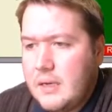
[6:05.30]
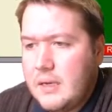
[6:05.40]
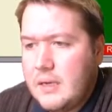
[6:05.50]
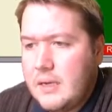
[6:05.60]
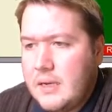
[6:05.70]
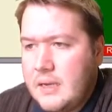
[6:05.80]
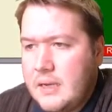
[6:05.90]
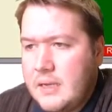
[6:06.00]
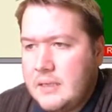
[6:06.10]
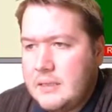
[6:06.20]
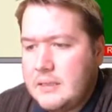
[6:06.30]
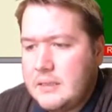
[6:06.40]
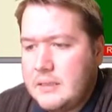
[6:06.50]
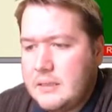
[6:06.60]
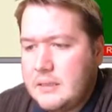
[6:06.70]
And
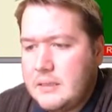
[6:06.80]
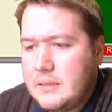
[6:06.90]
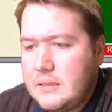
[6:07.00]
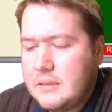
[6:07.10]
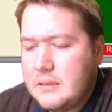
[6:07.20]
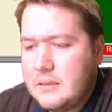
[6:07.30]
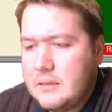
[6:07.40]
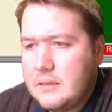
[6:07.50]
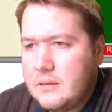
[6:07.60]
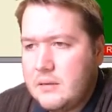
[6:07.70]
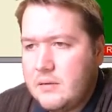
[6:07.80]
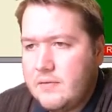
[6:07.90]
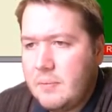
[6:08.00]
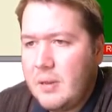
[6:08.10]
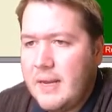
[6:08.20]
if
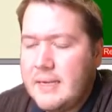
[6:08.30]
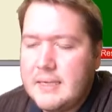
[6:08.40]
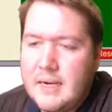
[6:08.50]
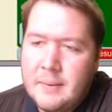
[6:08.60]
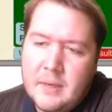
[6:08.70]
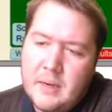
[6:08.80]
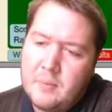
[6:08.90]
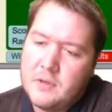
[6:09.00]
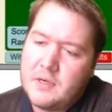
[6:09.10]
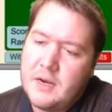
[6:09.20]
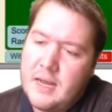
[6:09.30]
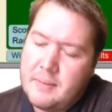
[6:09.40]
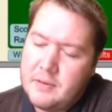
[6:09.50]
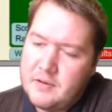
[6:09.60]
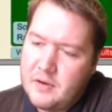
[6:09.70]
I play a diamond up, what's going to
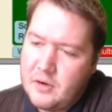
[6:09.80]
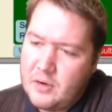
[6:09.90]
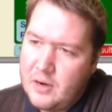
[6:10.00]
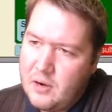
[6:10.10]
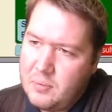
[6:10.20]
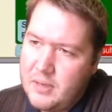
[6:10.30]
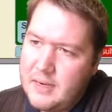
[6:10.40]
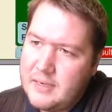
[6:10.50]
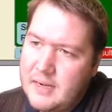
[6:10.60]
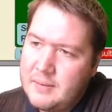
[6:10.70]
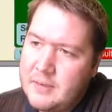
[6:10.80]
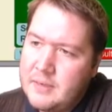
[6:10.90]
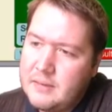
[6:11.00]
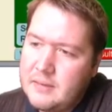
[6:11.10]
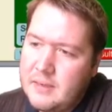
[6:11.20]
happen? So I'll play a
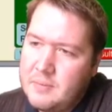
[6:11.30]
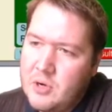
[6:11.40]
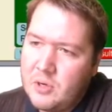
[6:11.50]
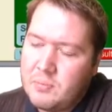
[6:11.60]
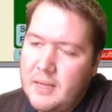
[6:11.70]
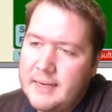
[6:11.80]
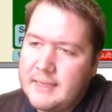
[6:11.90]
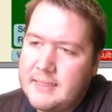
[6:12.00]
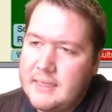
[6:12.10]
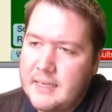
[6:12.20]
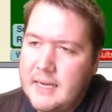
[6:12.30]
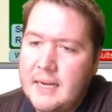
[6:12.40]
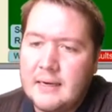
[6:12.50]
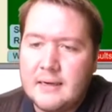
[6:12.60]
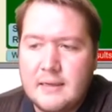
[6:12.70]
diamond. I'm not playing it to the
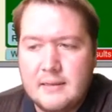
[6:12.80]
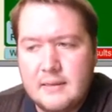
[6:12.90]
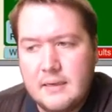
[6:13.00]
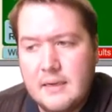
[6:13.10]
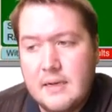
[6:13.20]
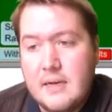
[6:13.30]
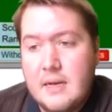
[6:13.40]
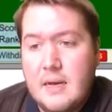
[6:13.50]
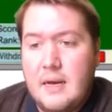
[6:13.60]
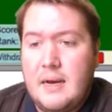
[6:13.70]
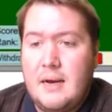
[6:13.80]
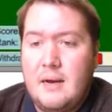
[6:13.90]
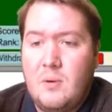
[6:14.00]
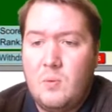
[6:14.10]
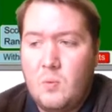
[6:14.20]
king because
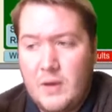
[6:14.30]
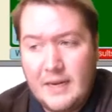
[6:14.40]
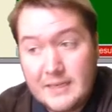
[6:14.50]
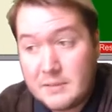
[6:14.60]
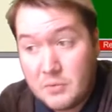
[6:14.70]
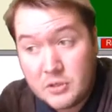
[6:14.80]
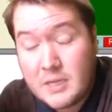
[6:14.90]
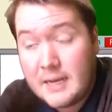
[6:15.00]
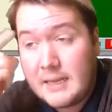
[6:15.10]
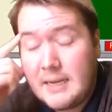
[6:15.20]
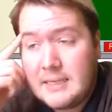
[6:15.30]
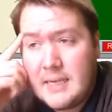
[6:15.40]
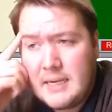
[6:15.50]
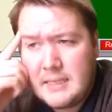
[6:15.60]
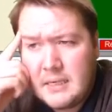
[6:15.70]
uh, East most likely has the
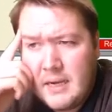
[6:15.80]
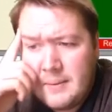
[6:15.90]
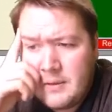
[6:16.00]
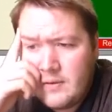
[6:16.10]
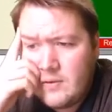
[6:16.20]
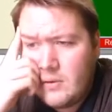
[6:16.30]
ace of diamonds.